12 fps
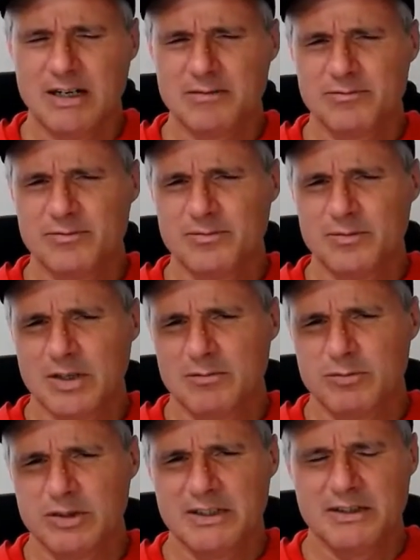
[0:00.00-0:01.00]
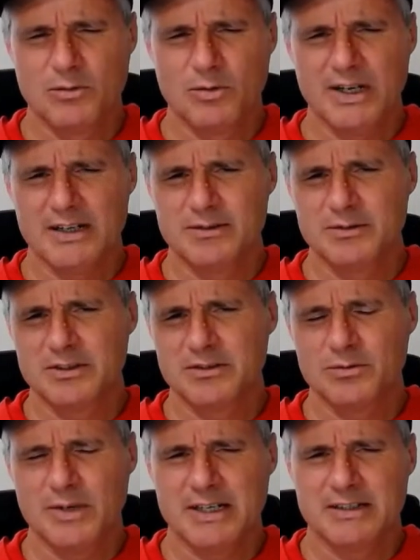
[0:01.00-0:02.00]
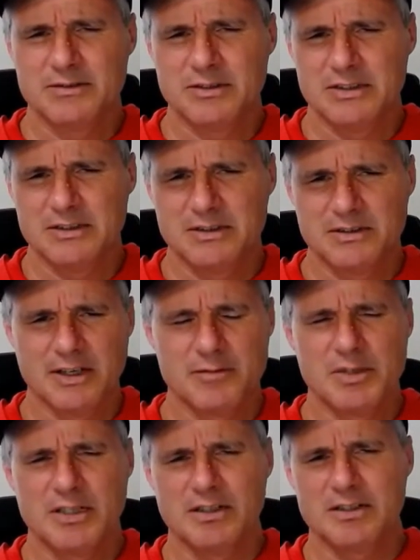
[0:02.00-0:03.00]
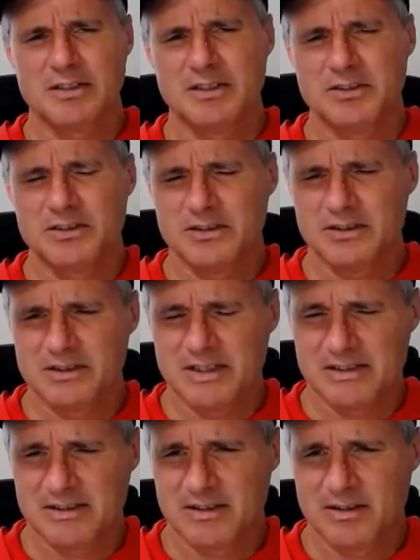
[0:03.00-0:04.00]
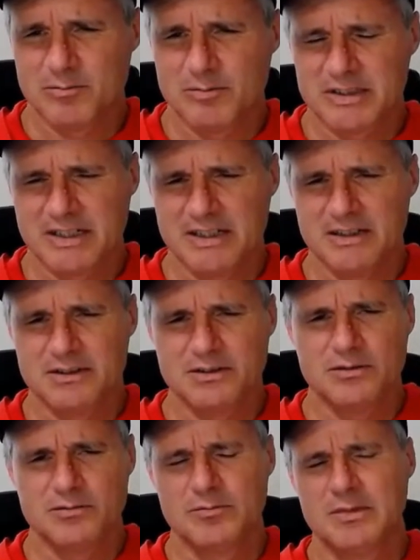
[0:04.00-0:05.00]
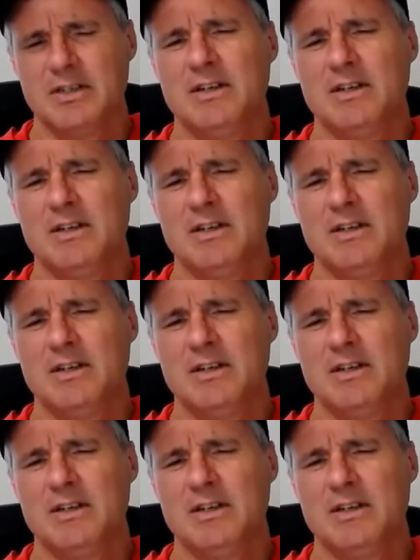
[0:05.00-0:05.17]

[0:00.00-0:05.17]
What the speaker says: I'm completely wet with sweat." And she still gave me a hug. And then she suggested her potato soup.